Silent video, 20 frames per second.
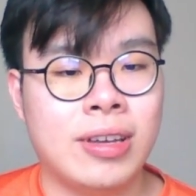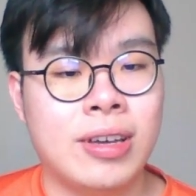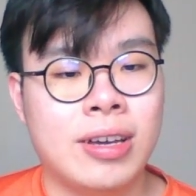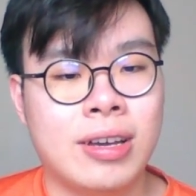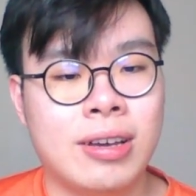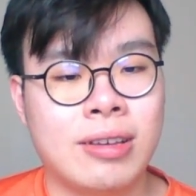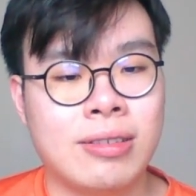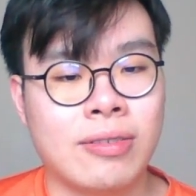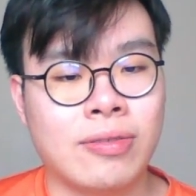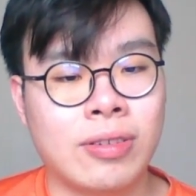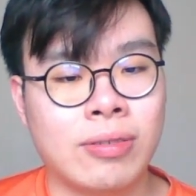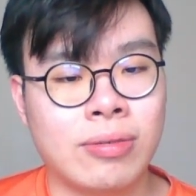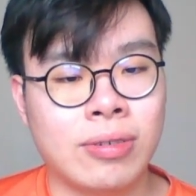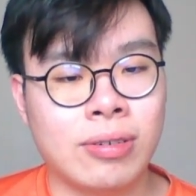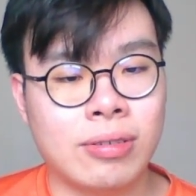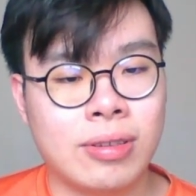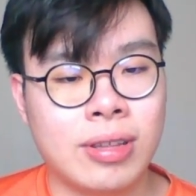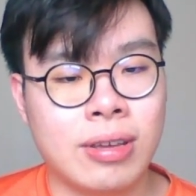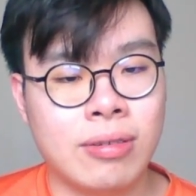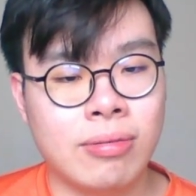As after
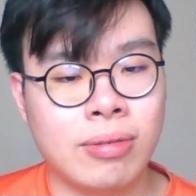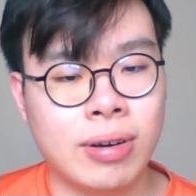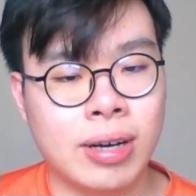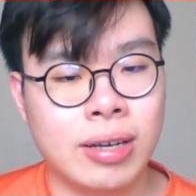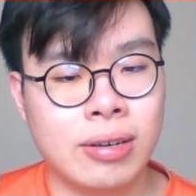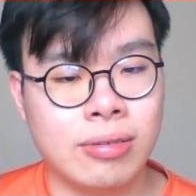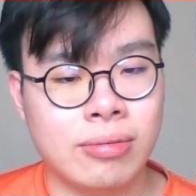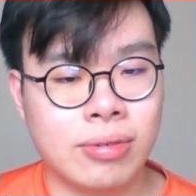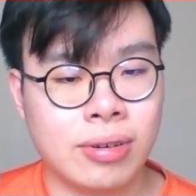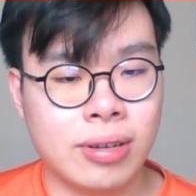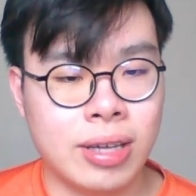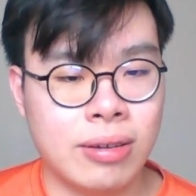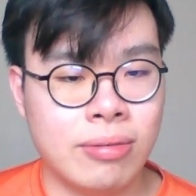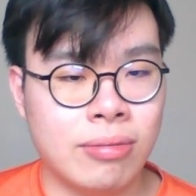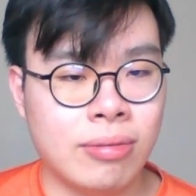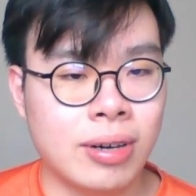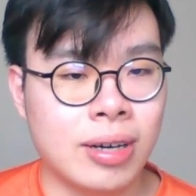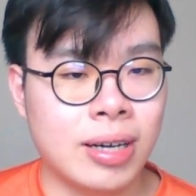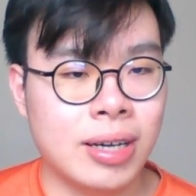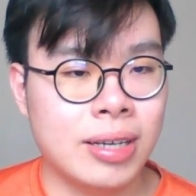rook d1 or rook
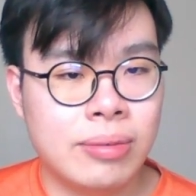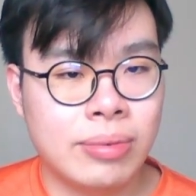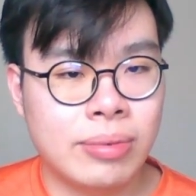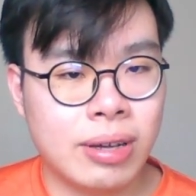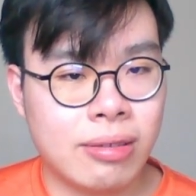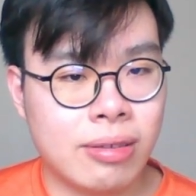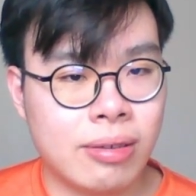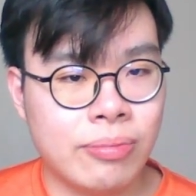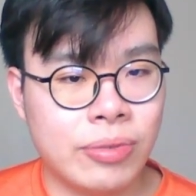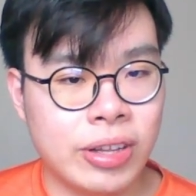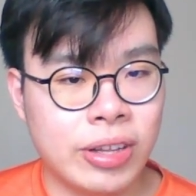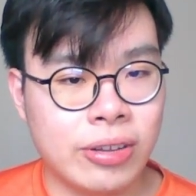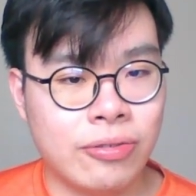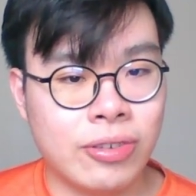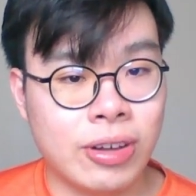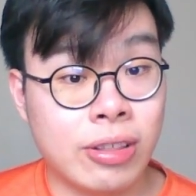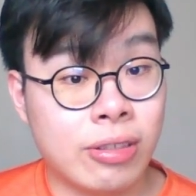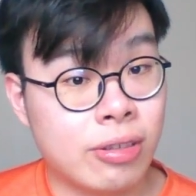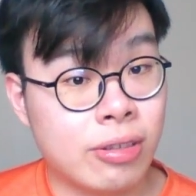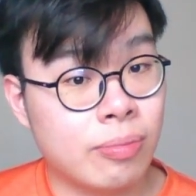e1, black simply
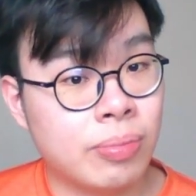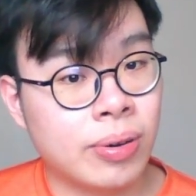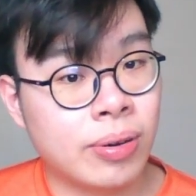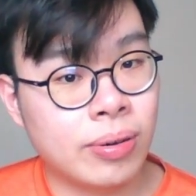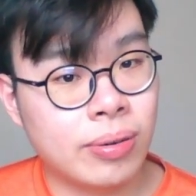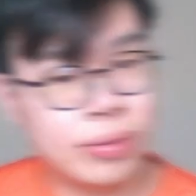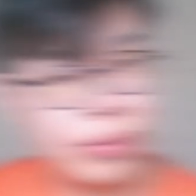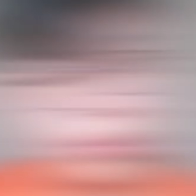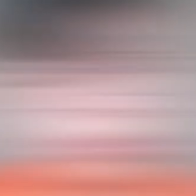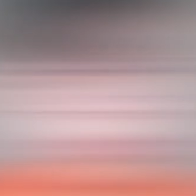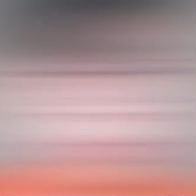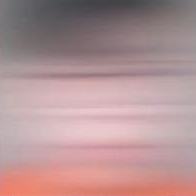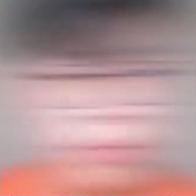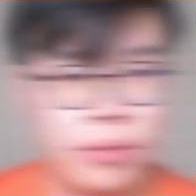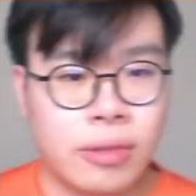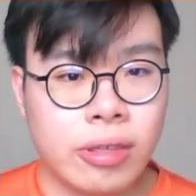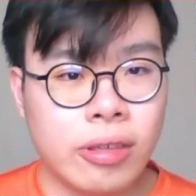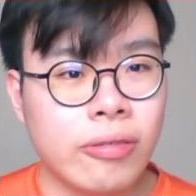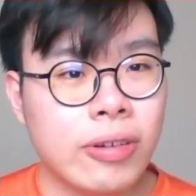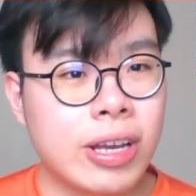defends the pawn.
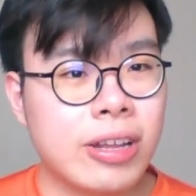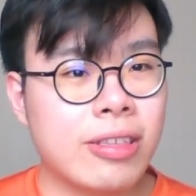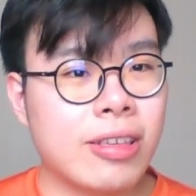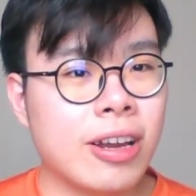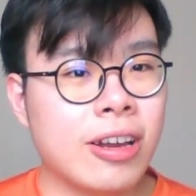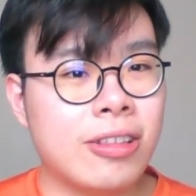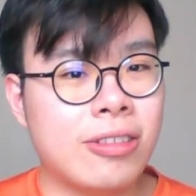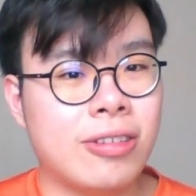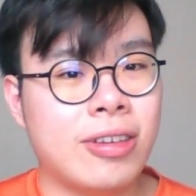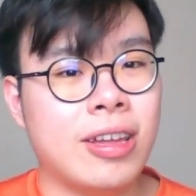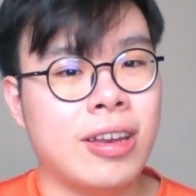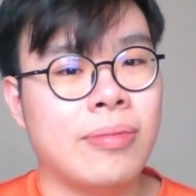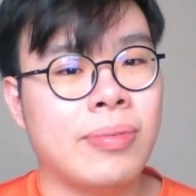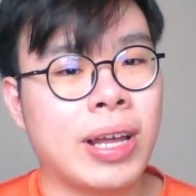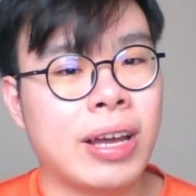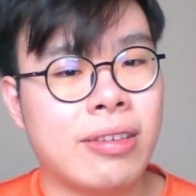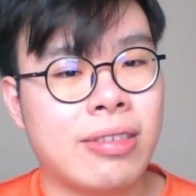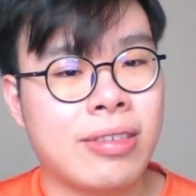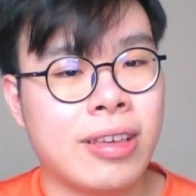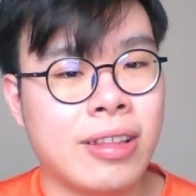So we decided to hit
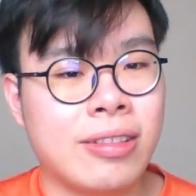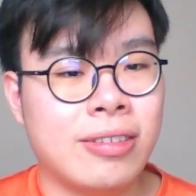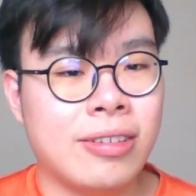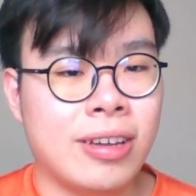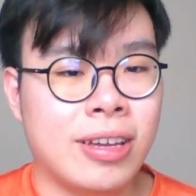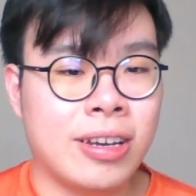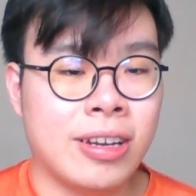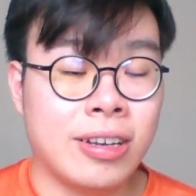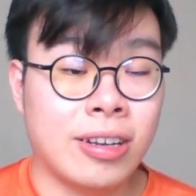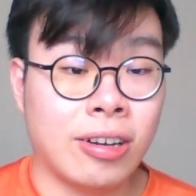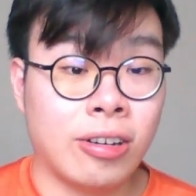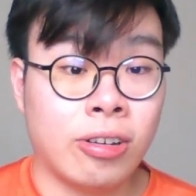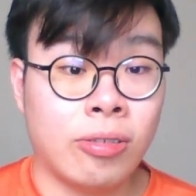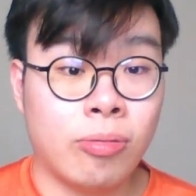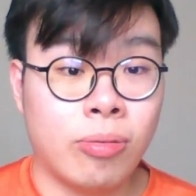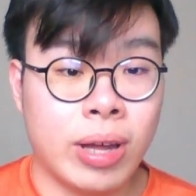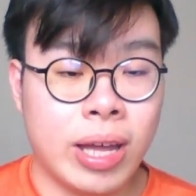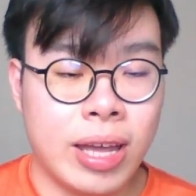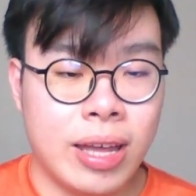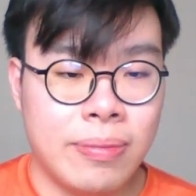black's center in another
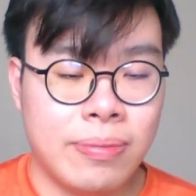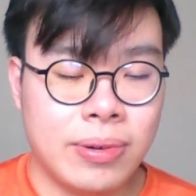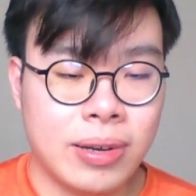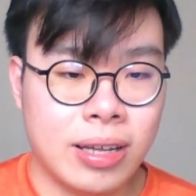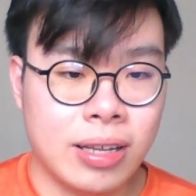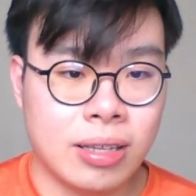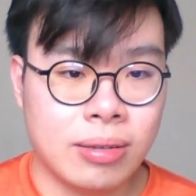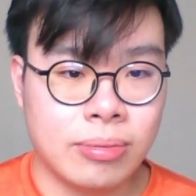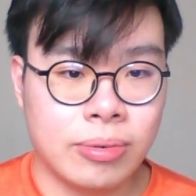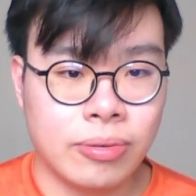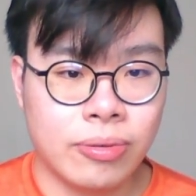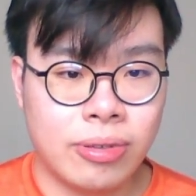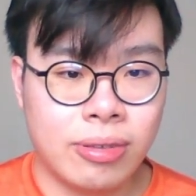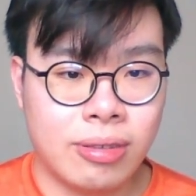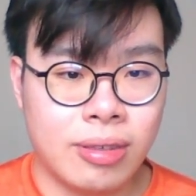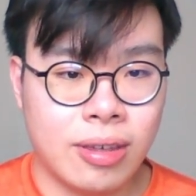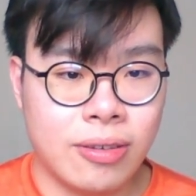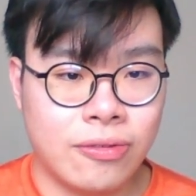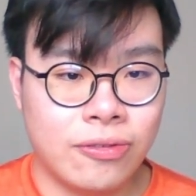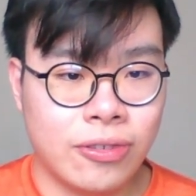way, playing the move
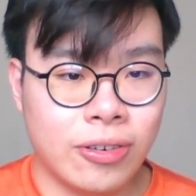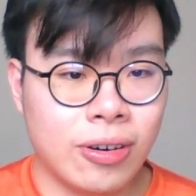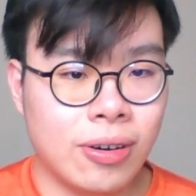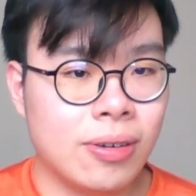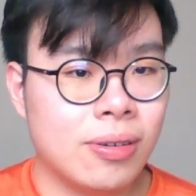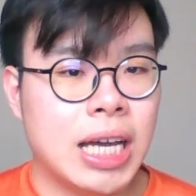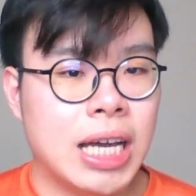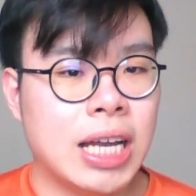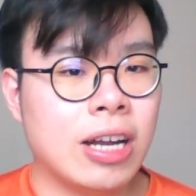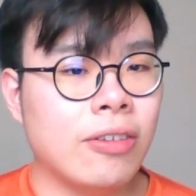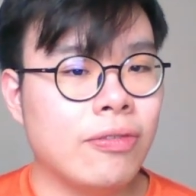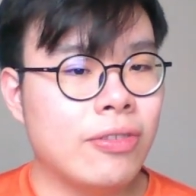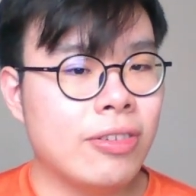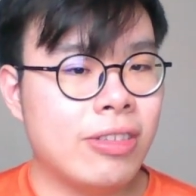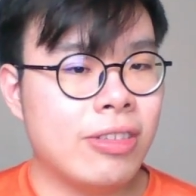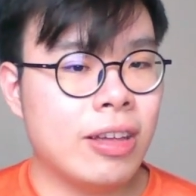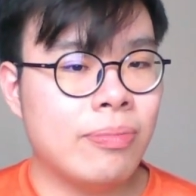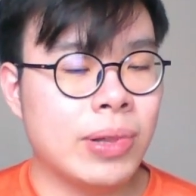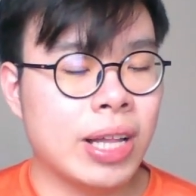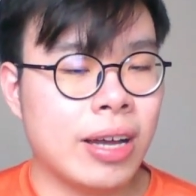c4. And
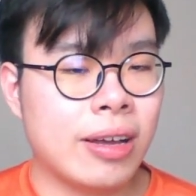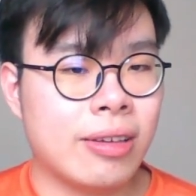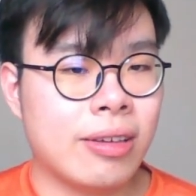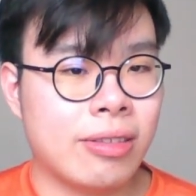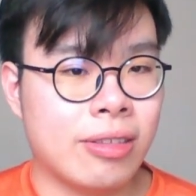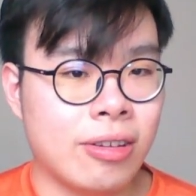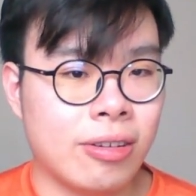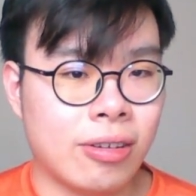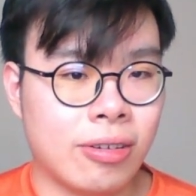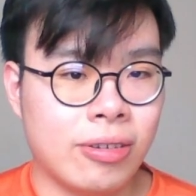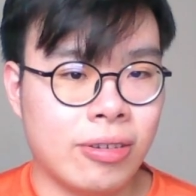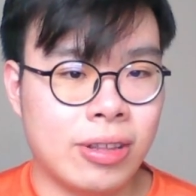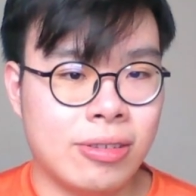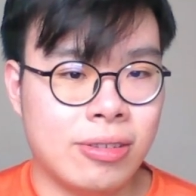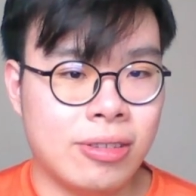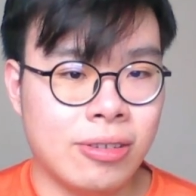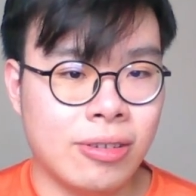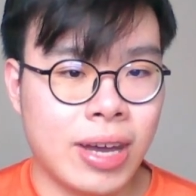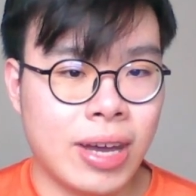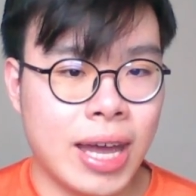obviously black is not going
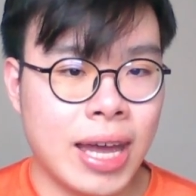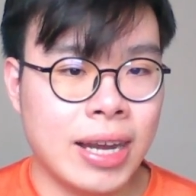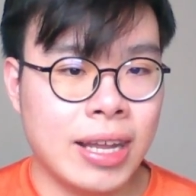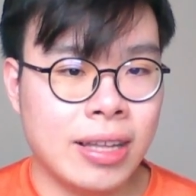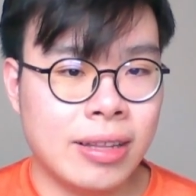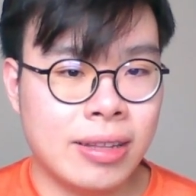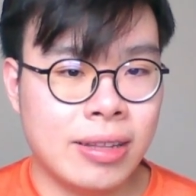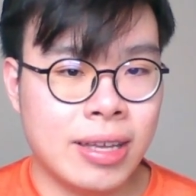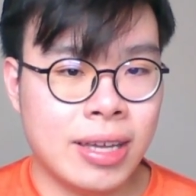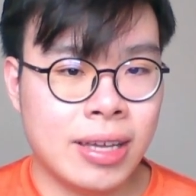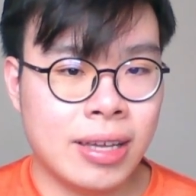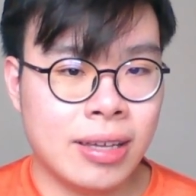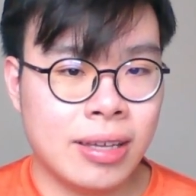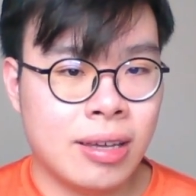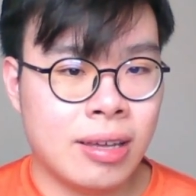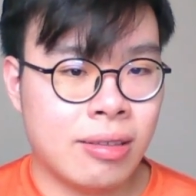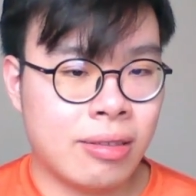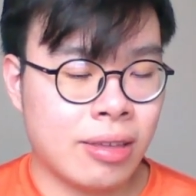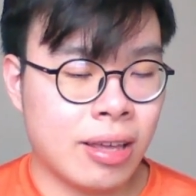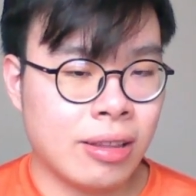to do
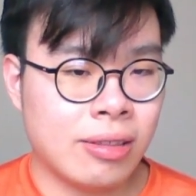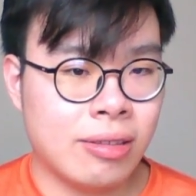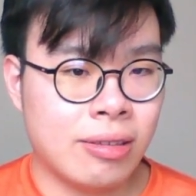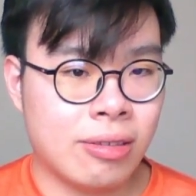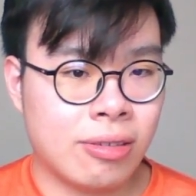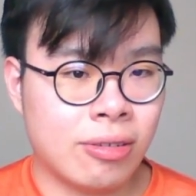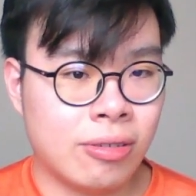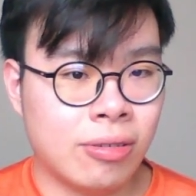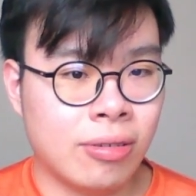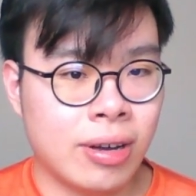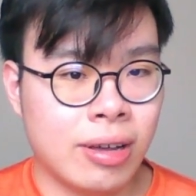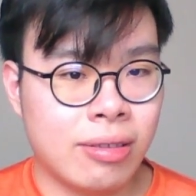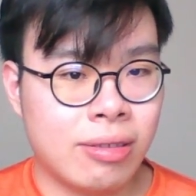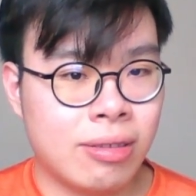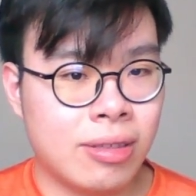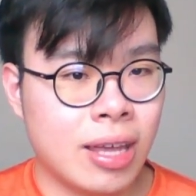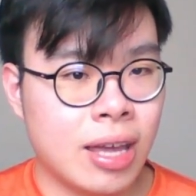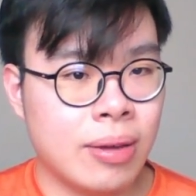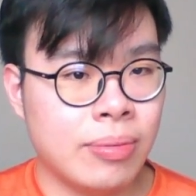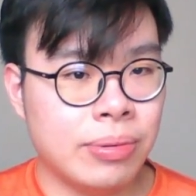anything, his center is quite
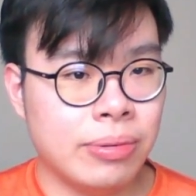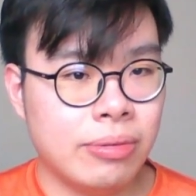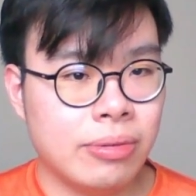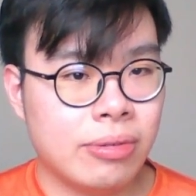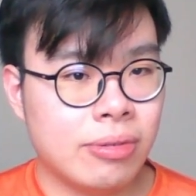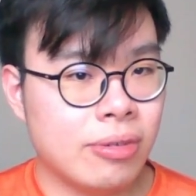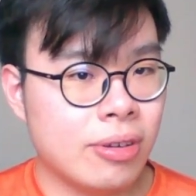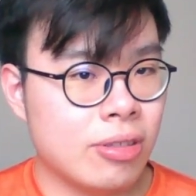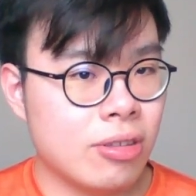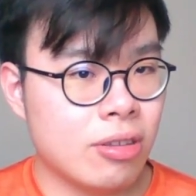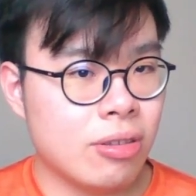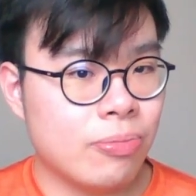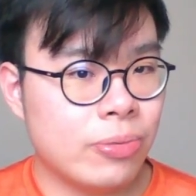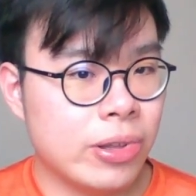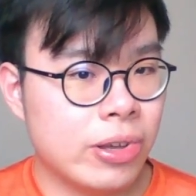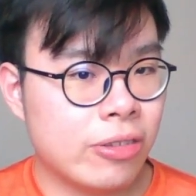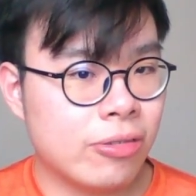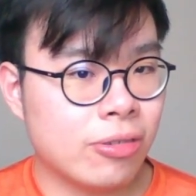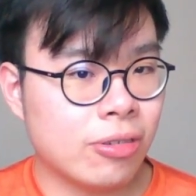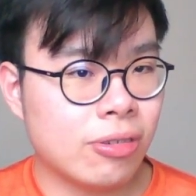stable, so he just
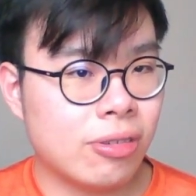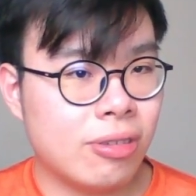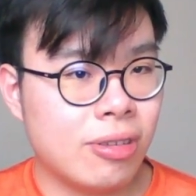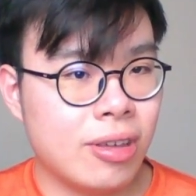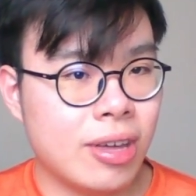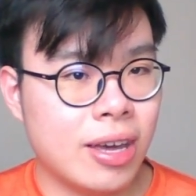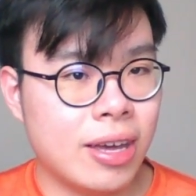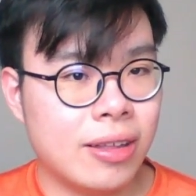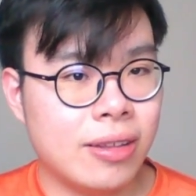plays rook c8.